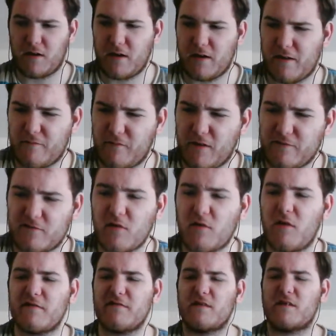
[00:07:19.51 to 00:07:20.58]
if I'm just
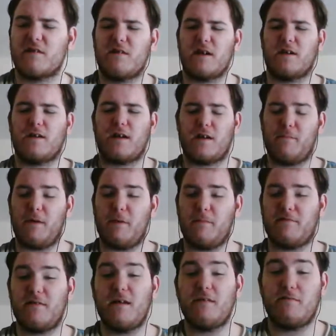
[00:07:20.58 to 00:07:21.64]
watching theory I can pay
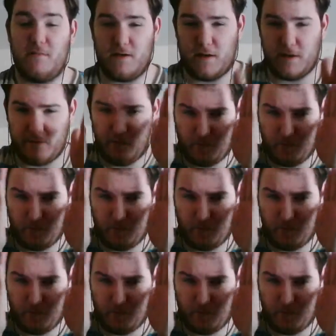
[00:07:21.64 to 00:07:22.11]
attention to go,